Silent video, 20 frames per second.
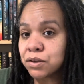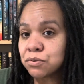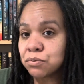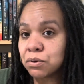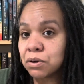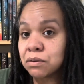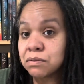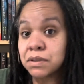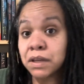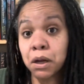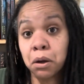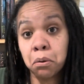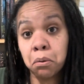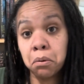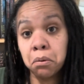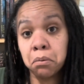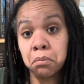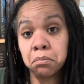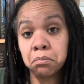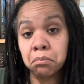where I was like,
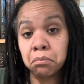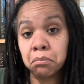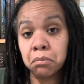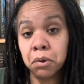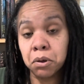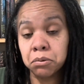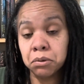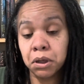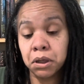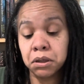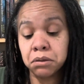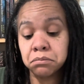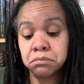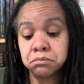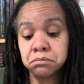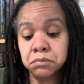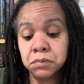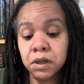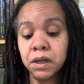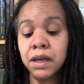oh, okay.
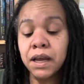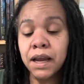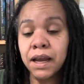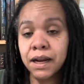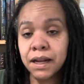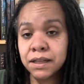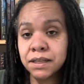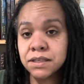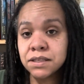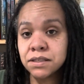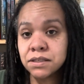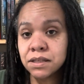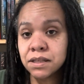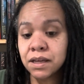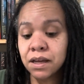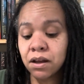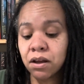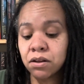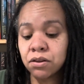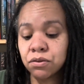And I listened to
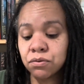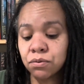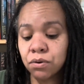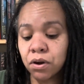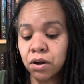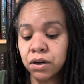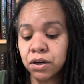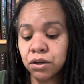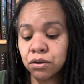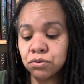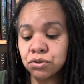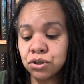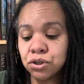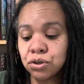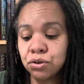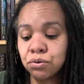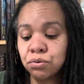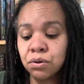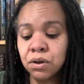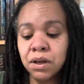that through audio
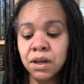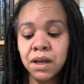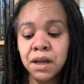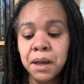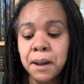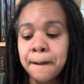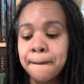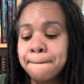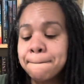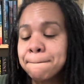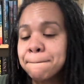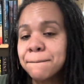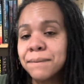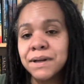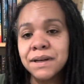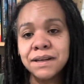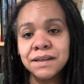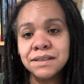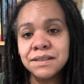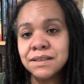too,
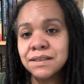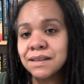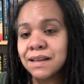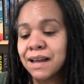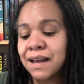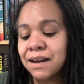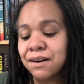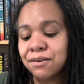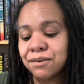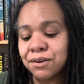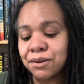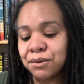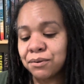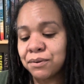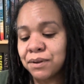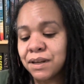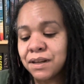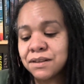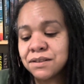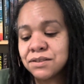but it just, I don't know.
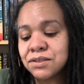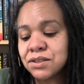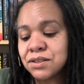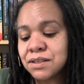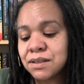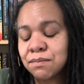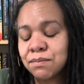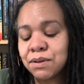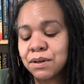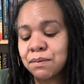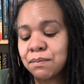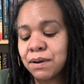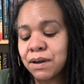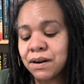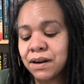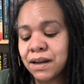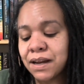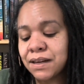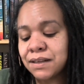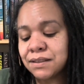It just, something about
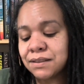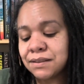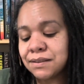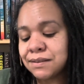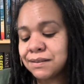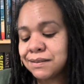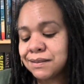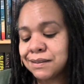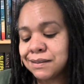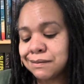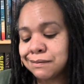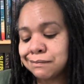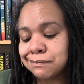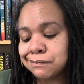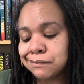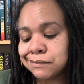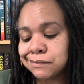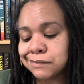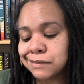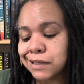it I just
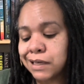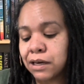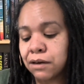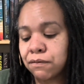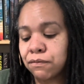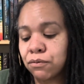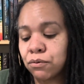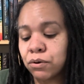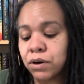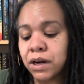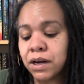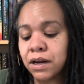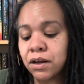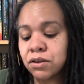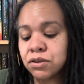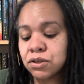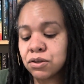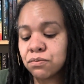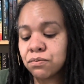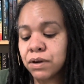didn't care for. And I
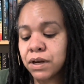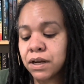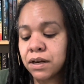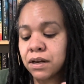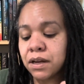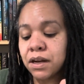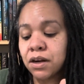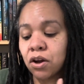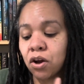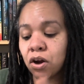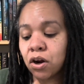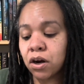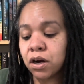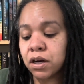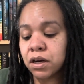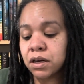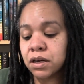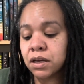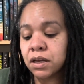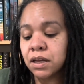also read an
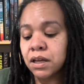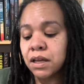arc.